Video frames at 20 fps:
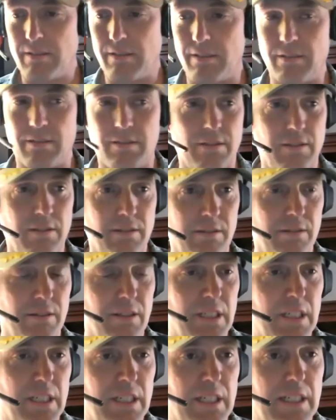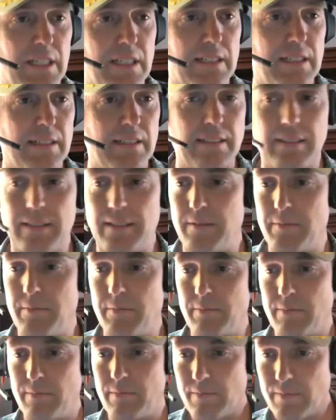And so I
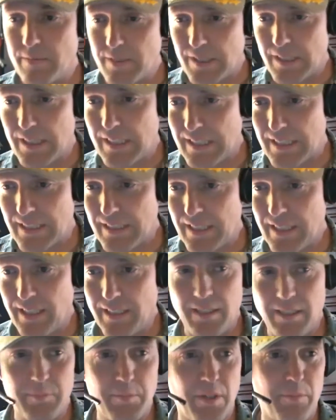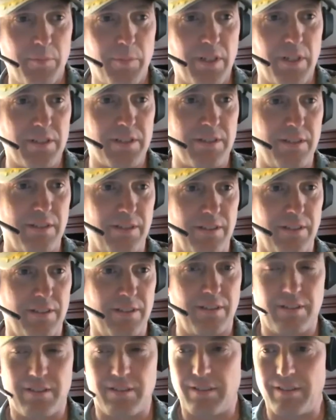think I did my best to
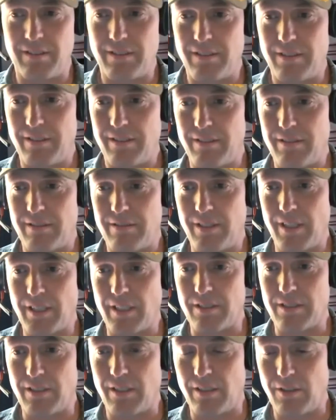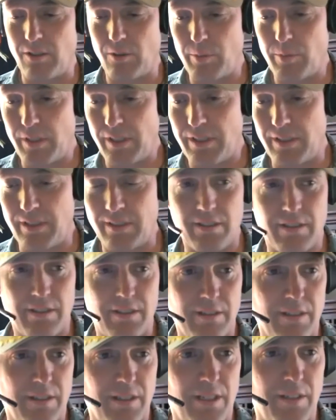drag this out a little bit
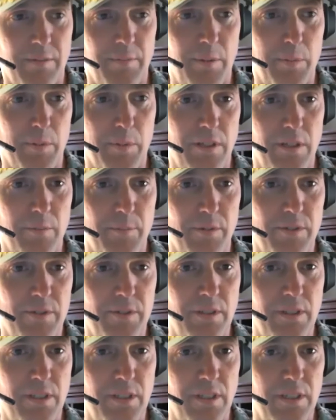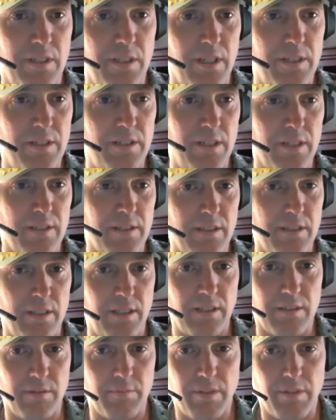and give people an opportunity to digest
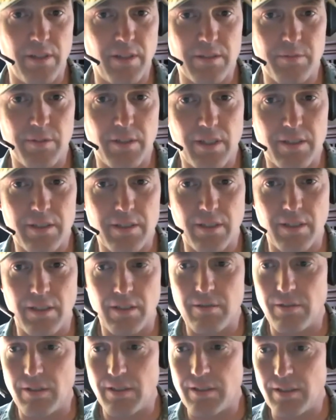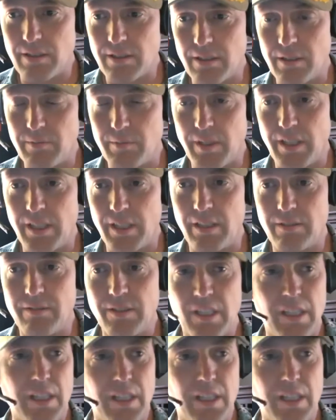things and possibly ask any questions they might have.